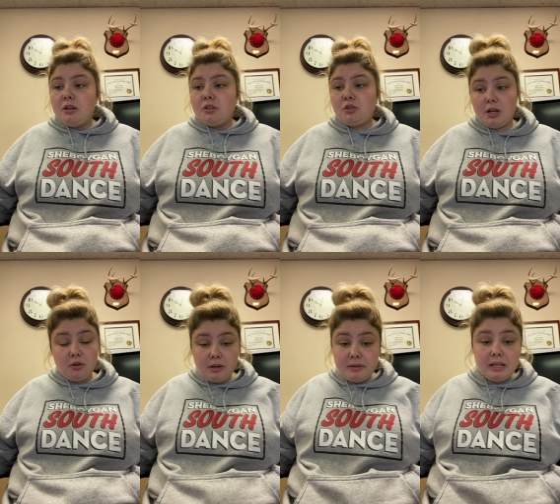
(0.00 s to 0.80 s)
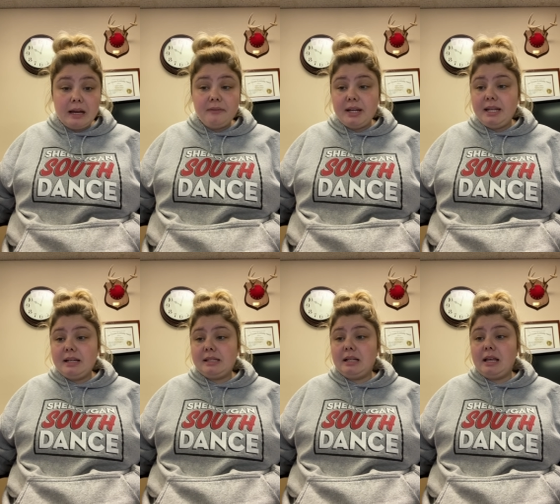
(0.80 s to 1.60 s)
So I know that was a lot of
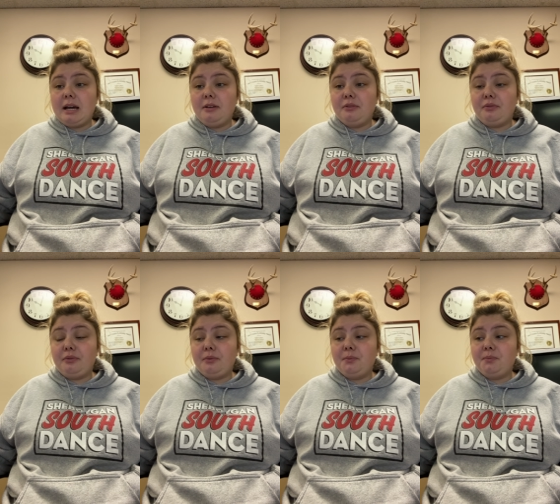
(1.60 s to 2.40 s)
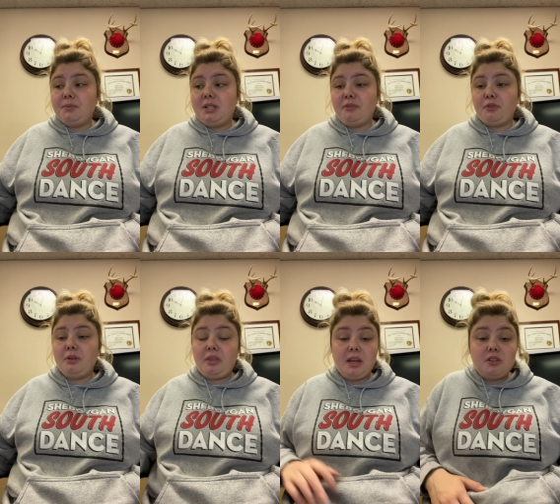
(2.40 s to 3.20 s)
ideas and a lot of
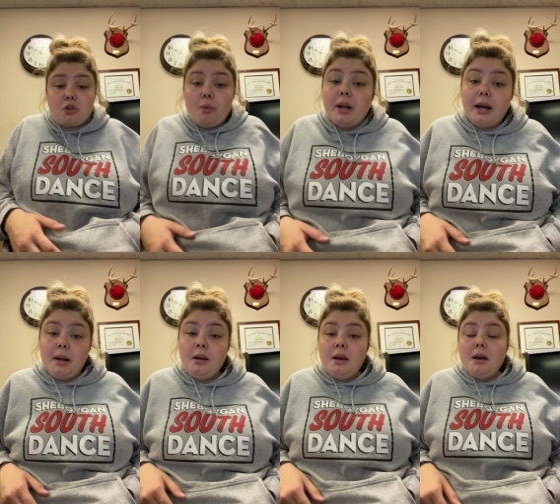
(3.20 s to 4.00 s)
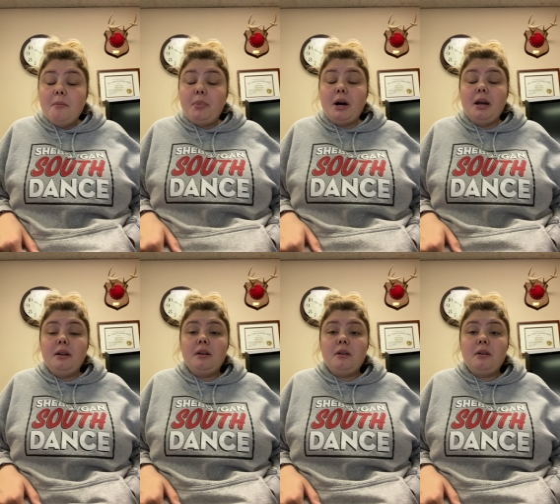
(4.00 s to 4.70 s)
different things going on, but